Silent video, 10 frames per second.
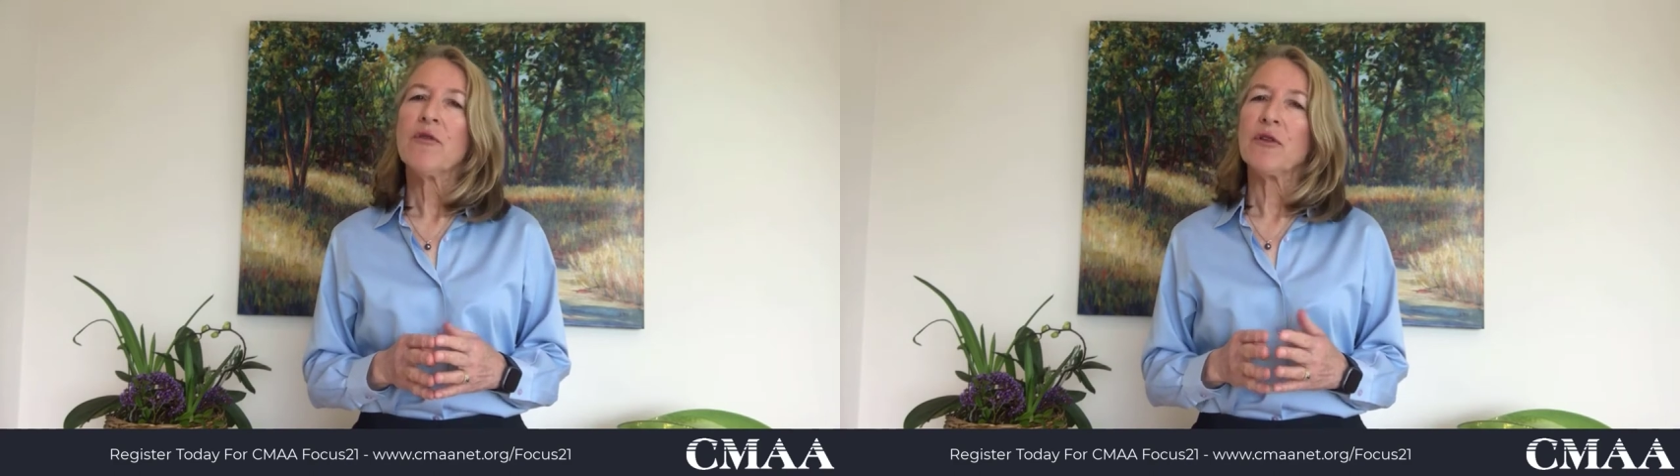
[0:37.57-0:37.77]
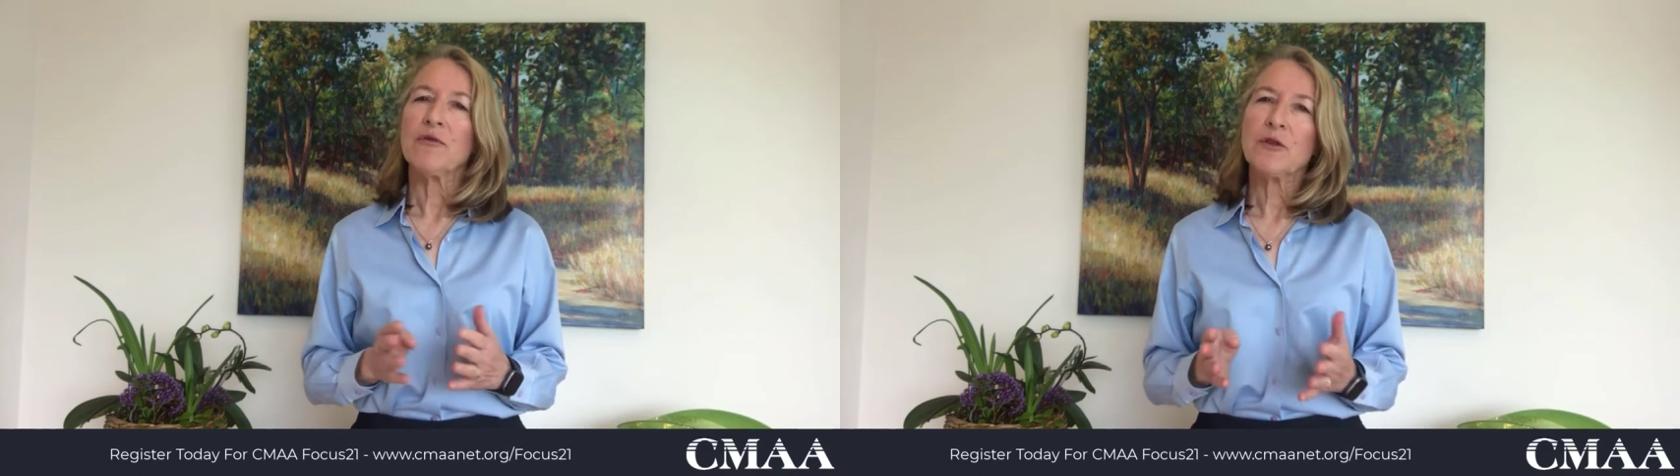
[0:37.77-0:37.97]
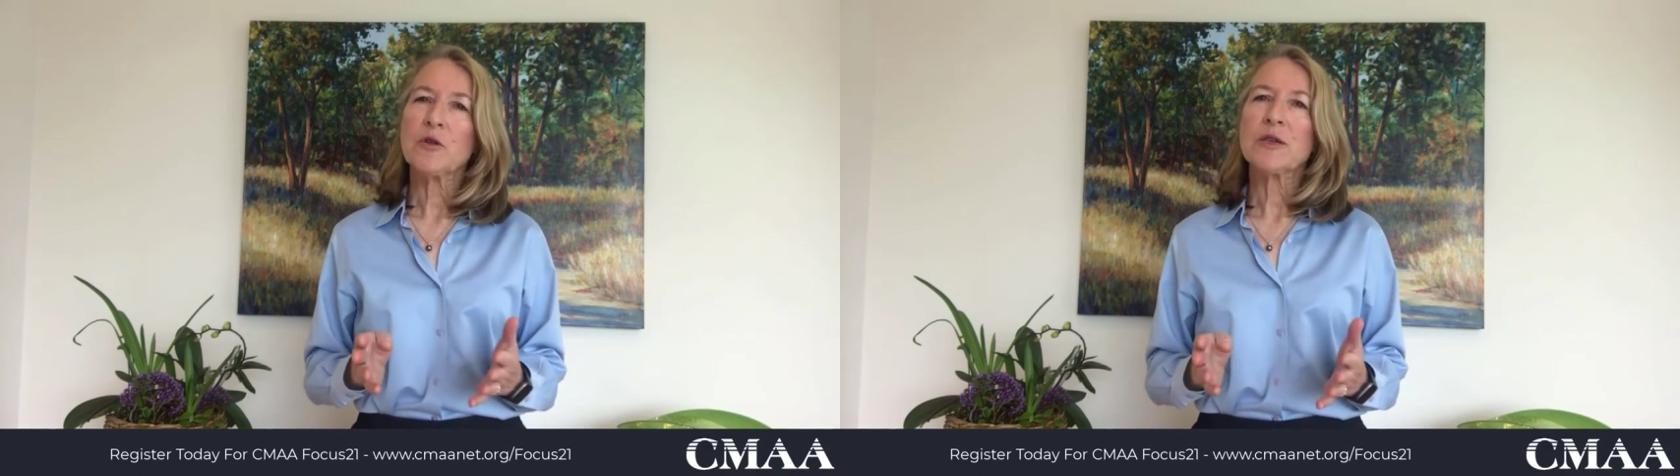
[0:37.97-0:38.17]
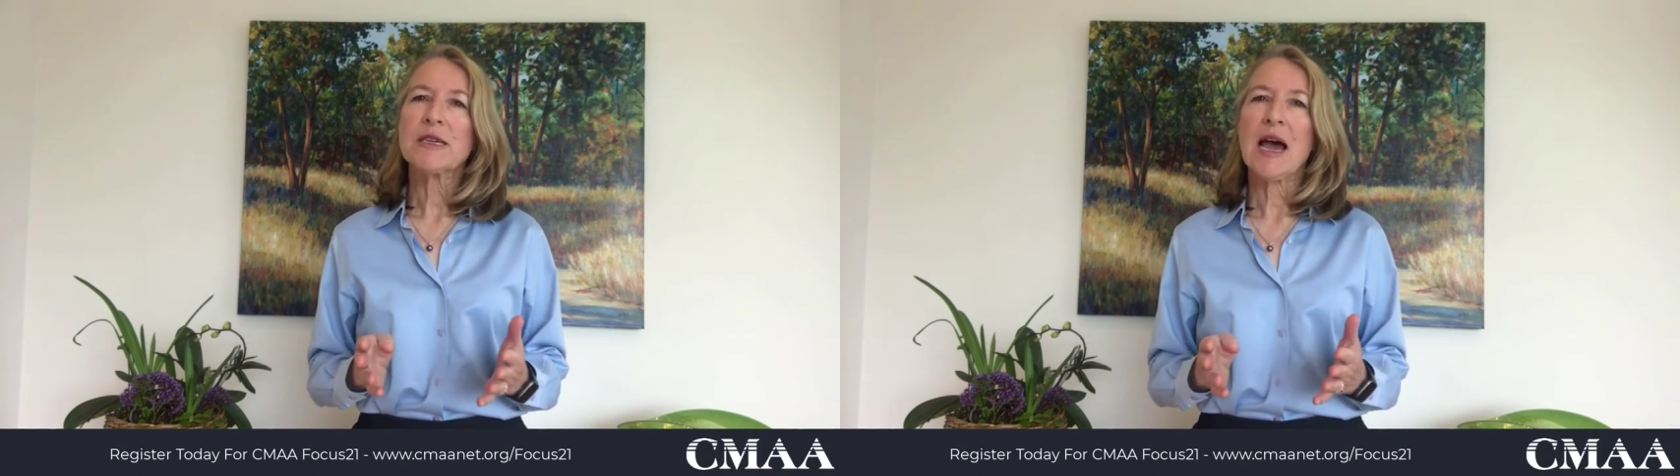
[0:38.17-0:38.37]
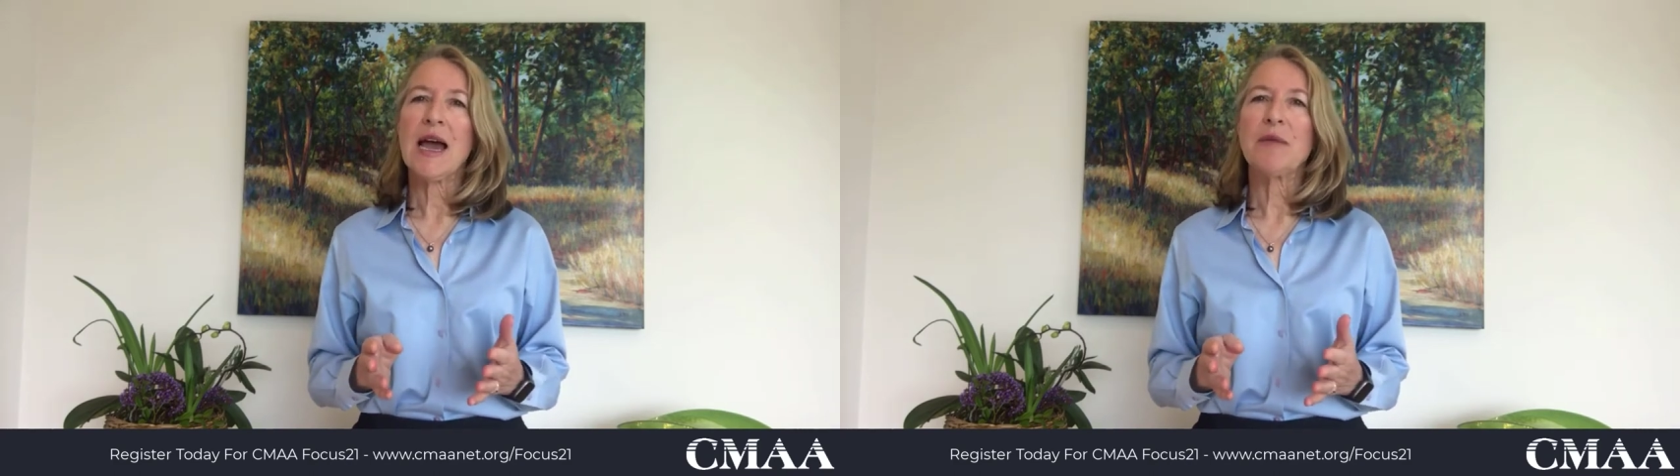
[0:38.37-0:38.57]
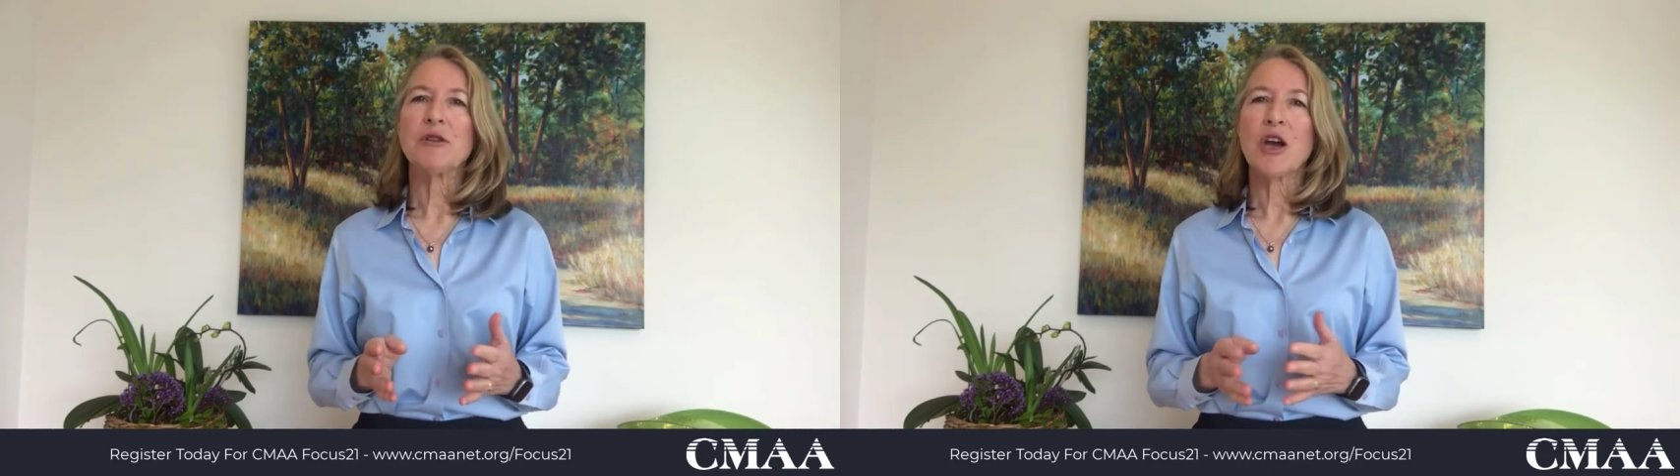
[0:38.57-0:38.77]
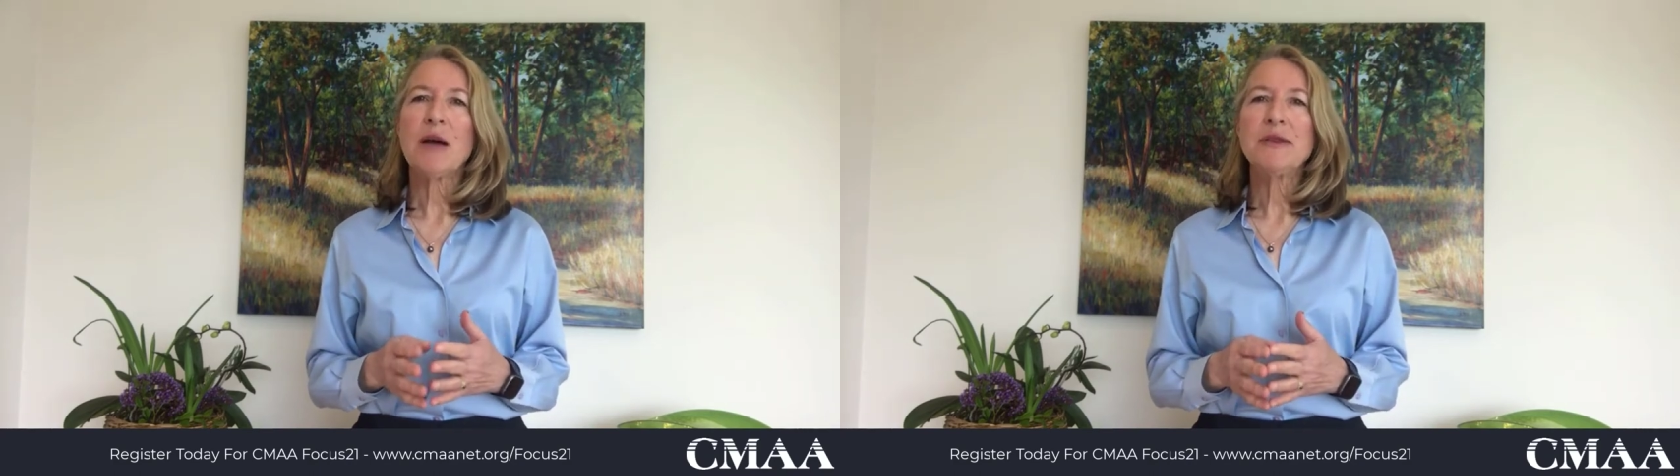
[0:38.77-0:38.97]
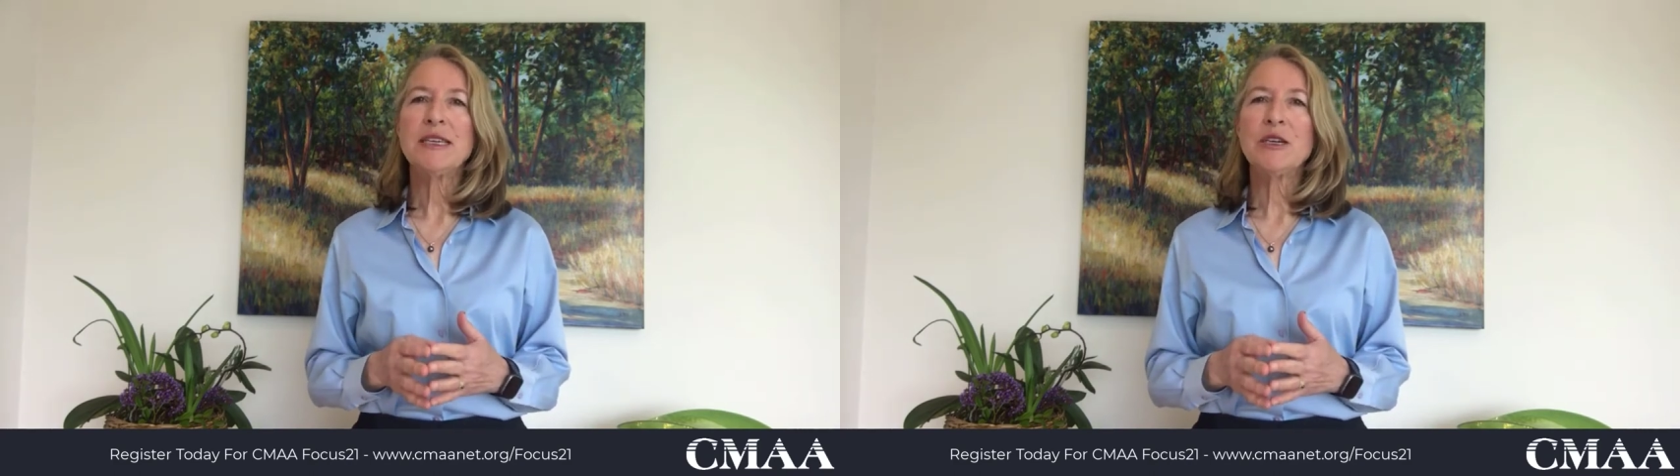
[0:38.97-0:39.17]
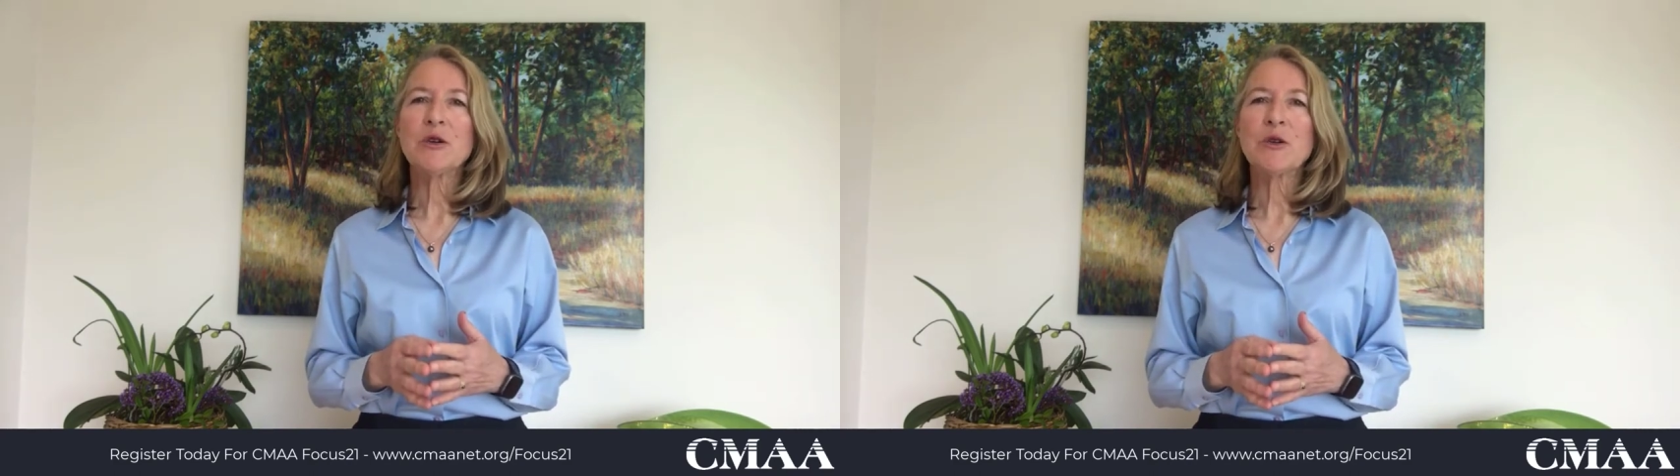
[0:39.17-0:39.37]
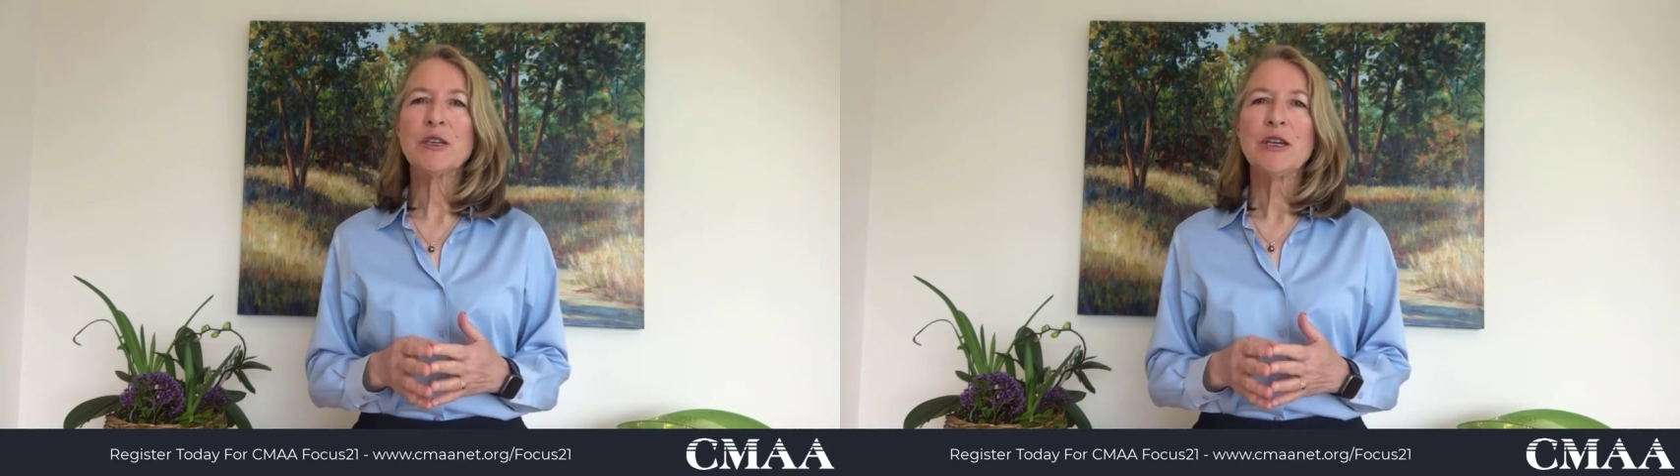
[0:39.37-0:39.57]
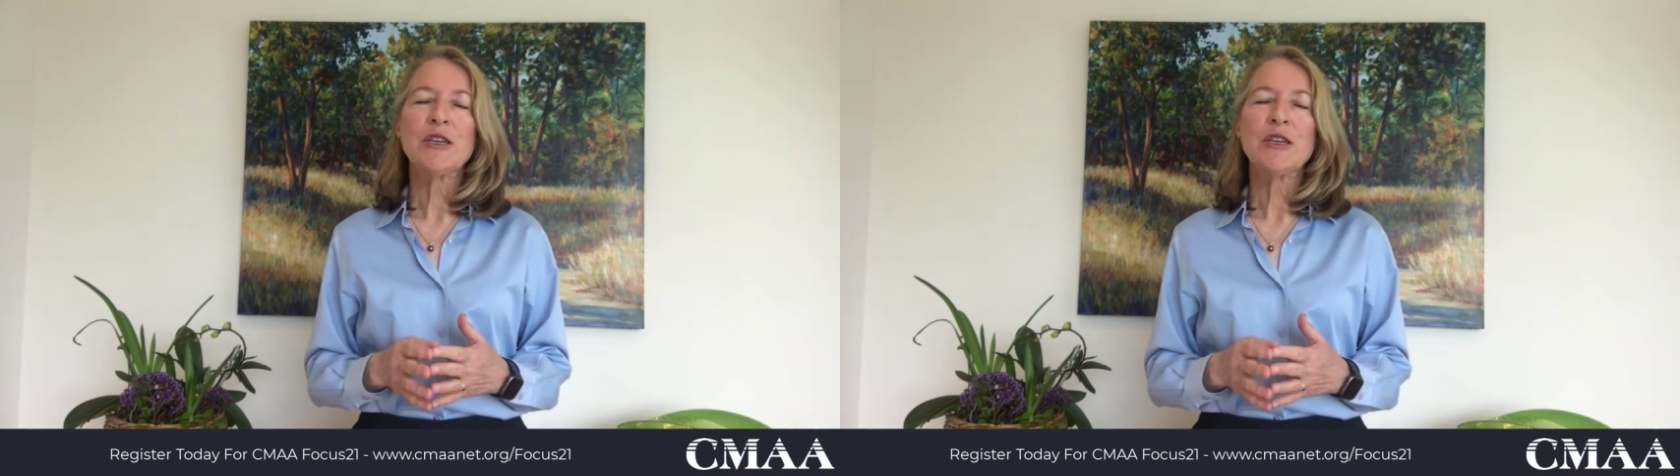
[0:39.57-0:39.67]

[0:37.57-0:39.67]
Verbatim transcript: from first time job seekers